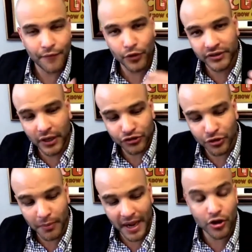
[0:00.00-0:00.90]
if you tell
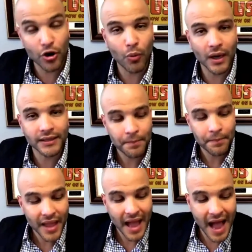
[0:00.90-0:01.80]
somebody you know what
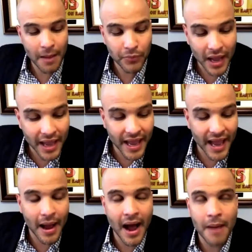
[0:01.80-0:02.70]
i'm eh,
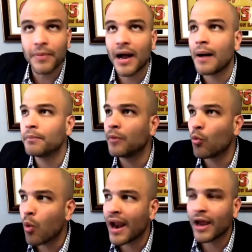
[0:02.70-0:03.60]
eh, i'm i'm
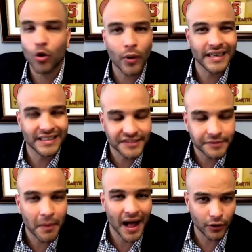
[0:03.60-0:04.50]
what a great
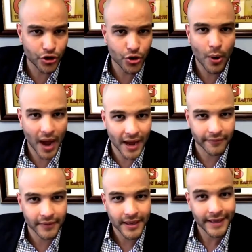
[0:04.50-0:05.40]
smile you
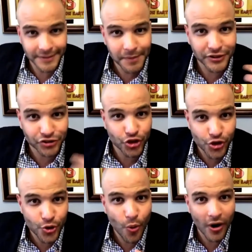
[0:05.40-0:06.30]
have it's because
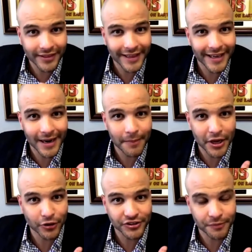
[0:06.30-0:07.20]
you are thinking
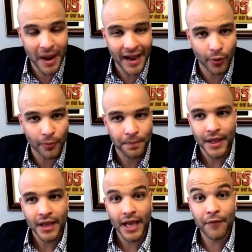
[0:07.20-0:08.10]
about your smile.
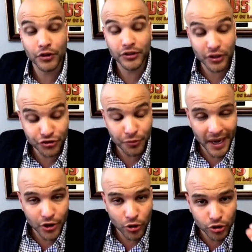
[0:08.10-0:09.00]
If you tell
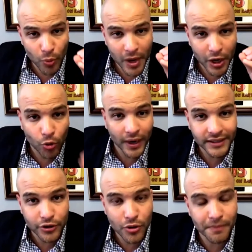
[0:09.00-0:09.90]
somebody you're doing
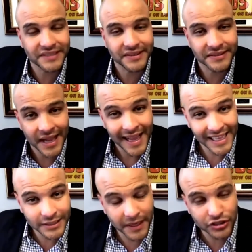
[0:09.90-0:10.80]
great in your business,
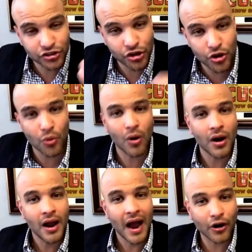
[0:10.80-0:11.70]
it's because you
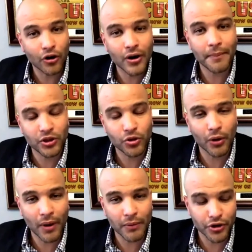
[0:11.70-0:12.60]
are going to be
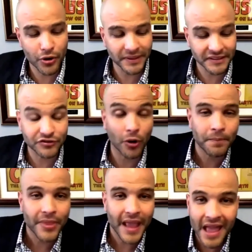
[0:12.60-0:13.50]
doing great with your business.
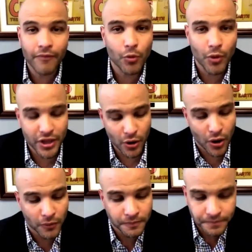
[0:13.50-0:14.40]
So everywhere you
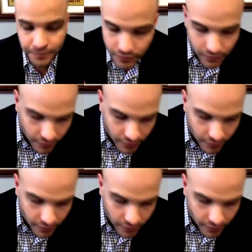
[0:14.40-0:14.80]
go,